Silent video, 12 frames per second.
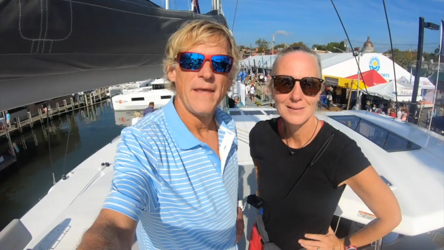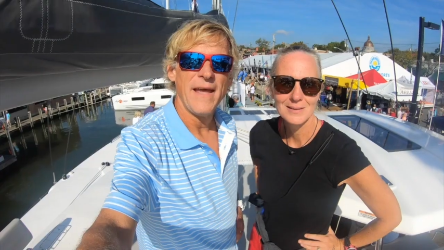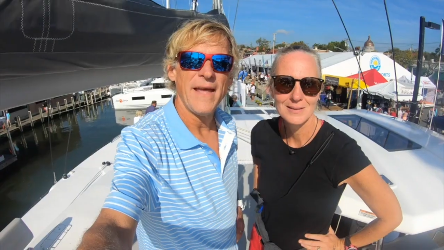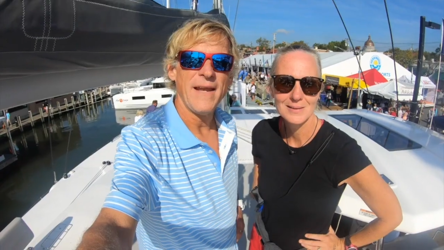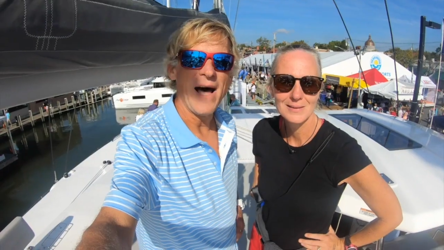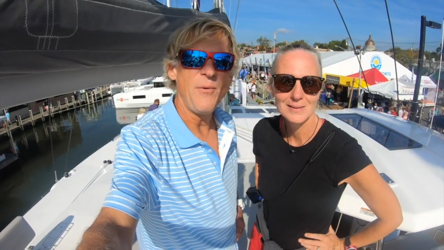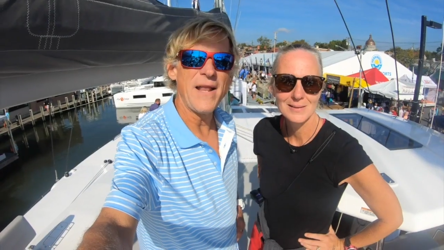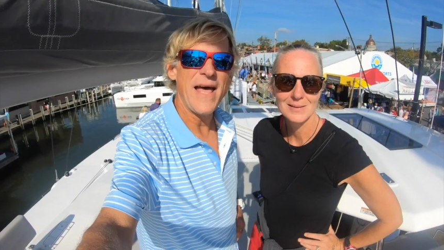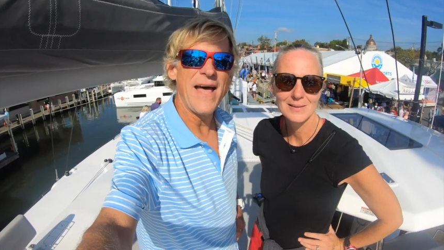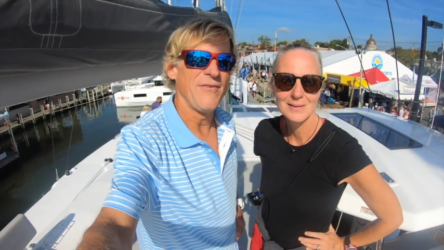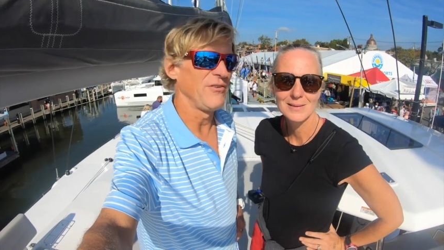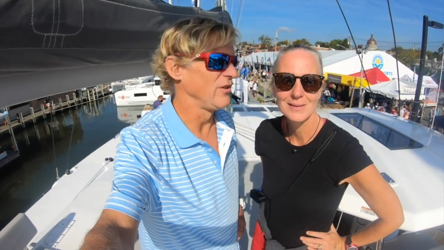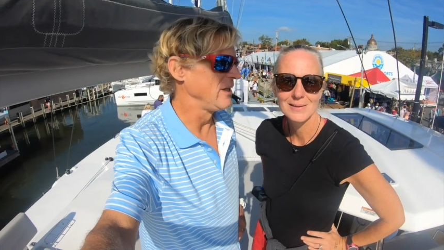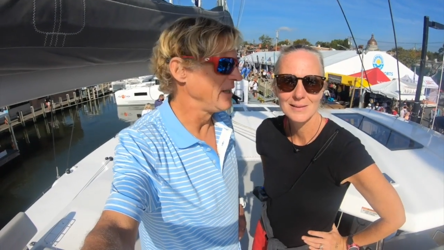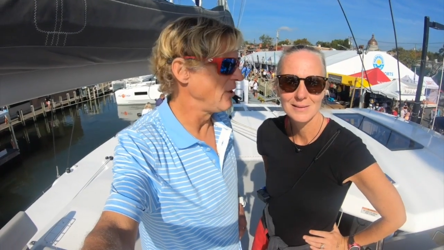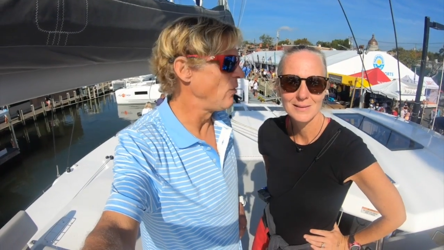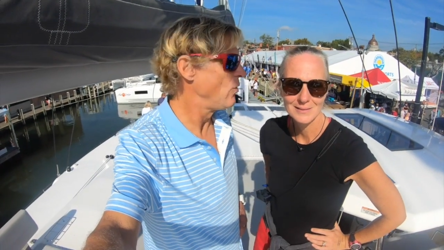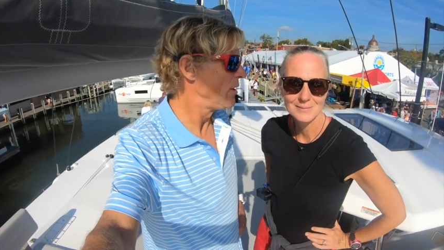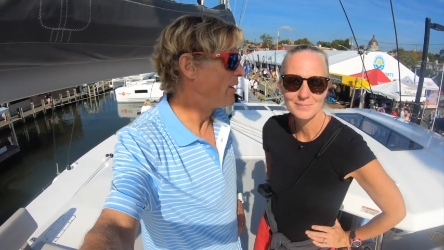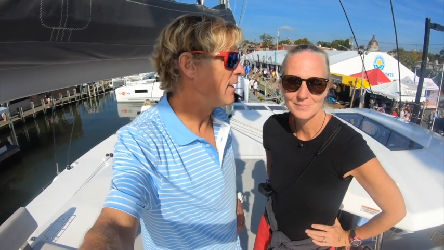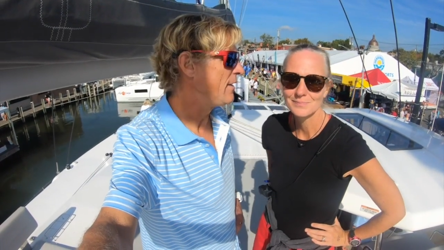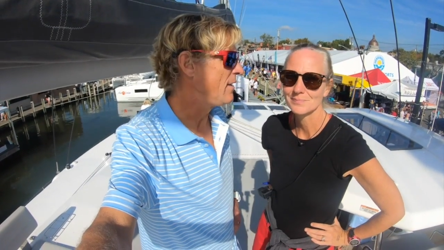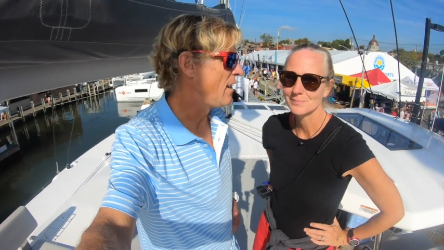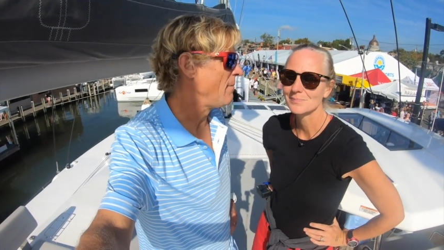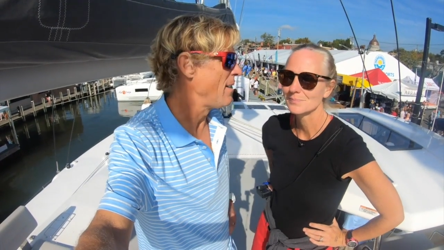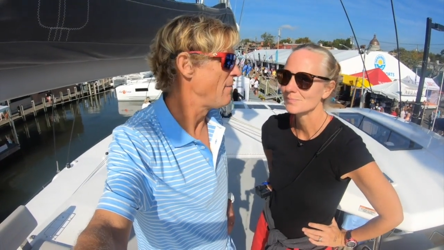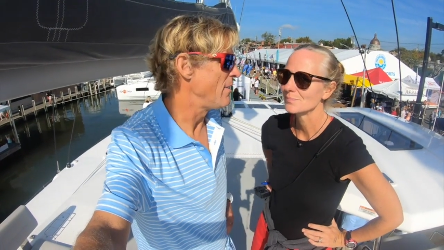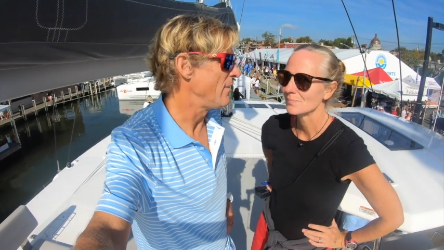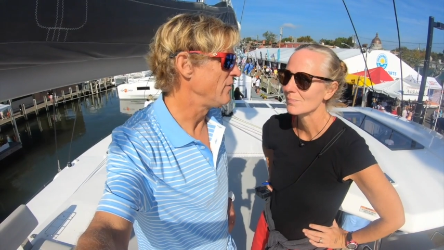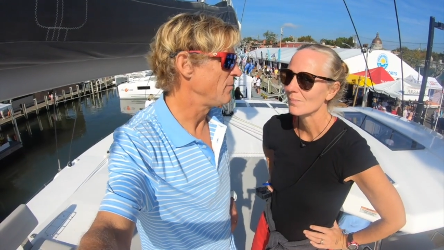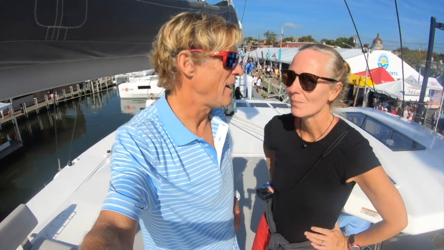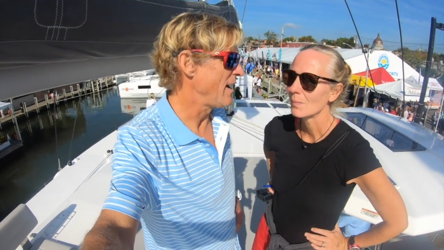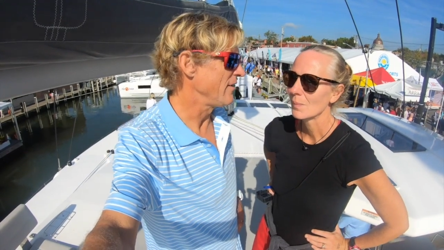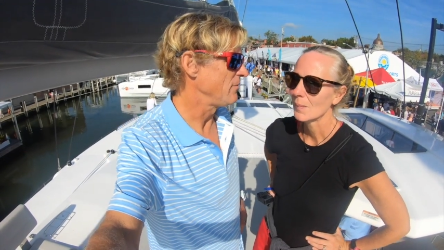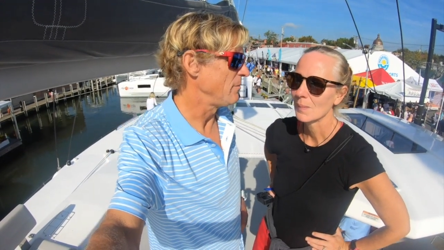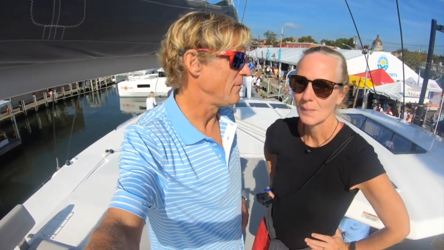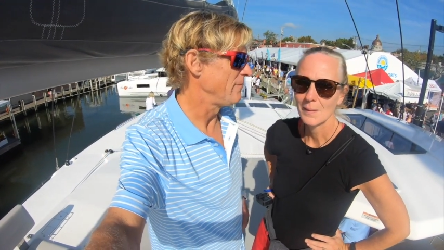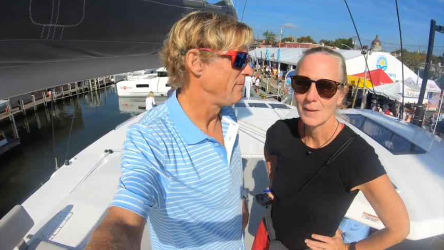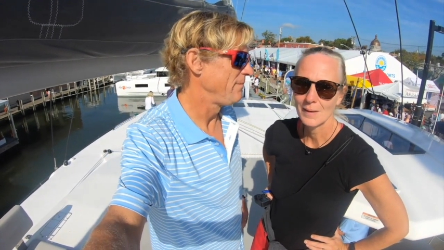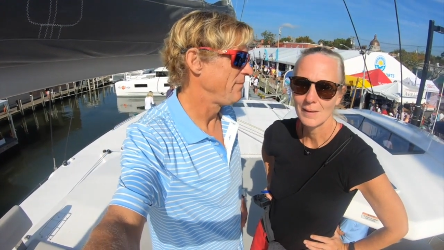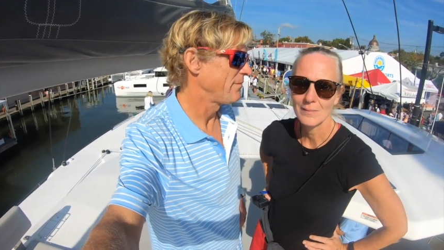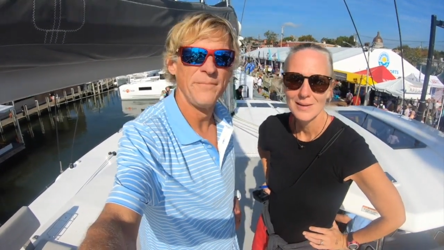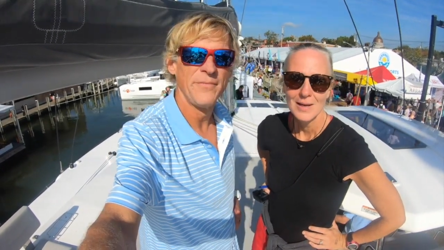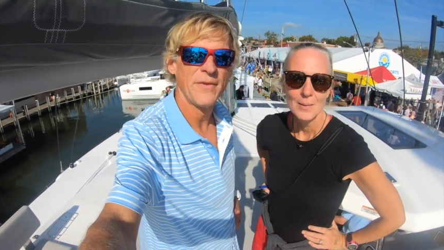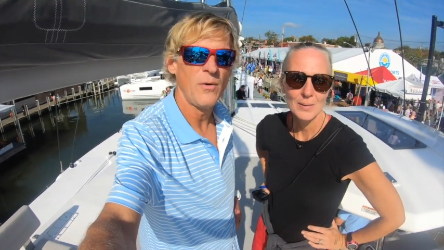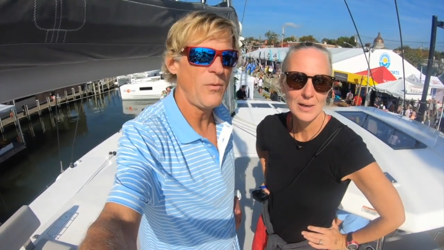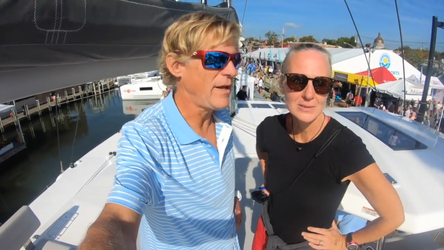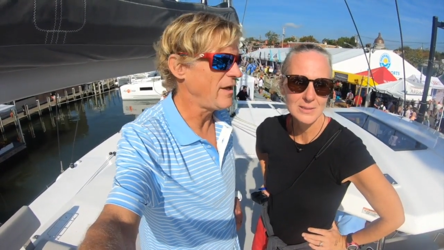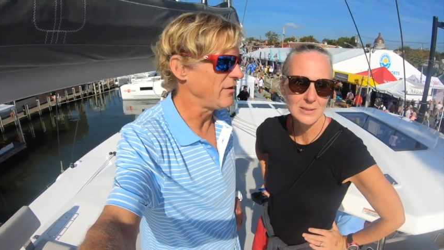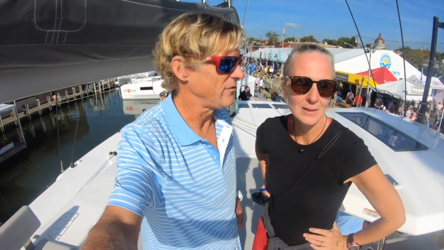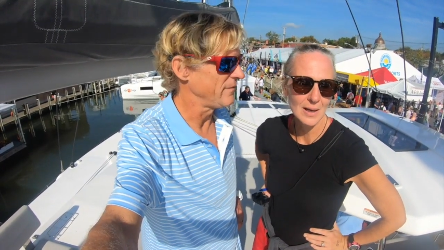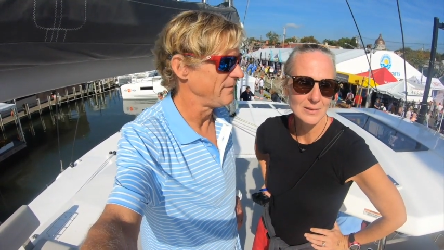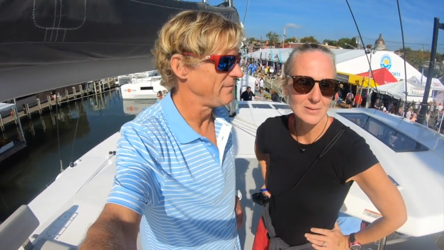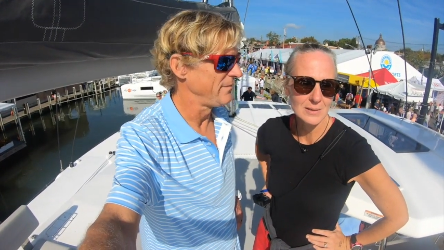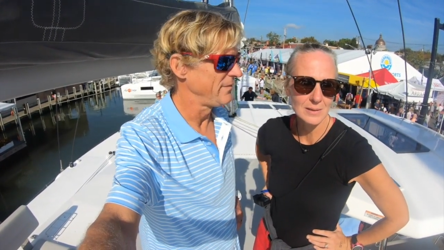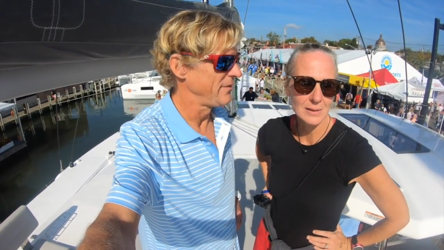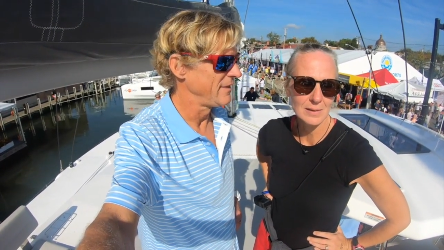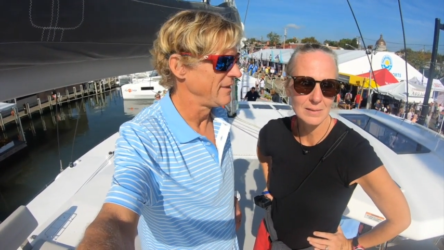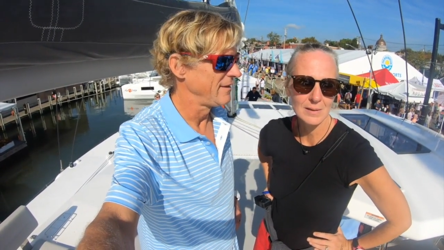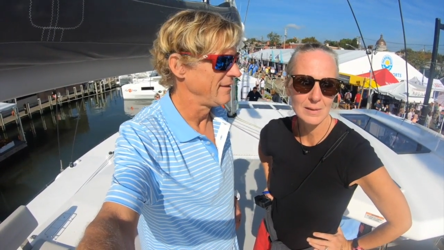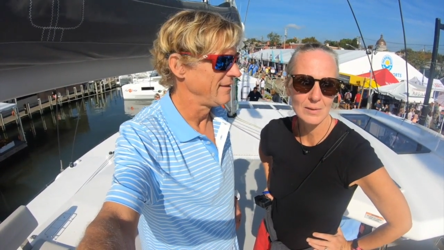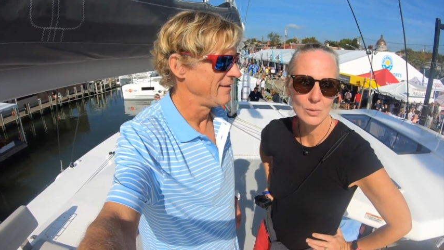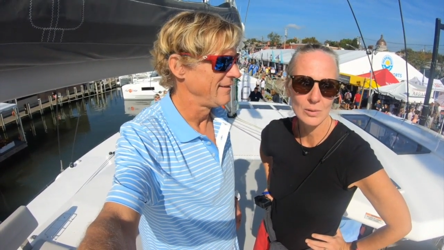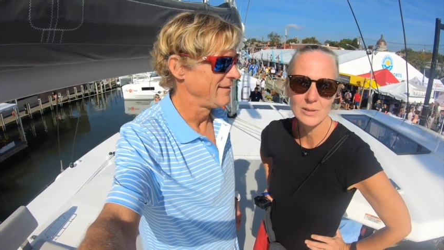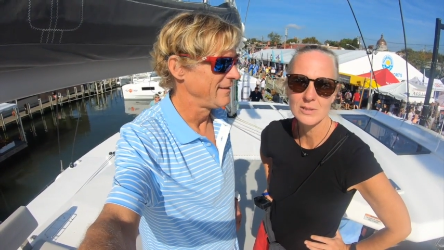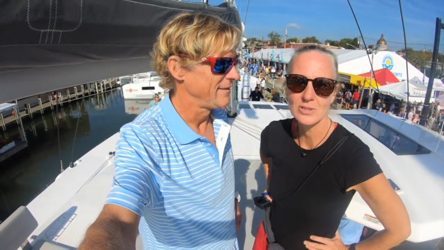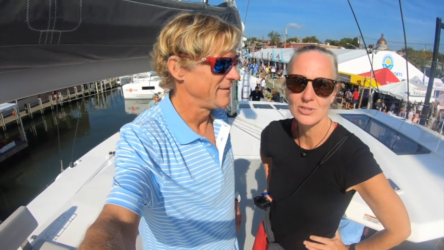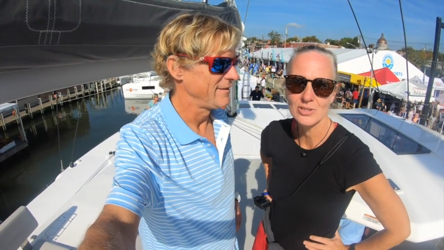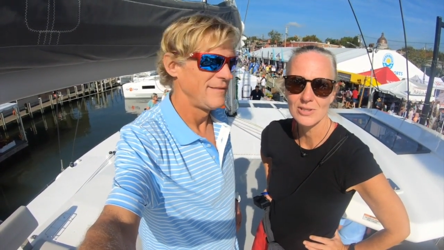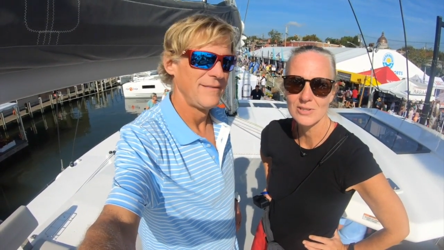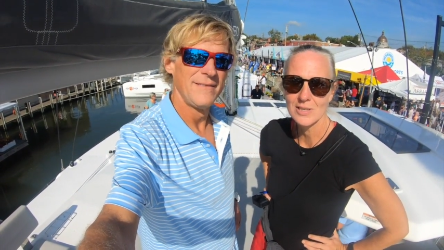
Speaker 1: And I want to have as little wood on my boat as possible.
Speaker 2: But what I else? did I did like the orientation of the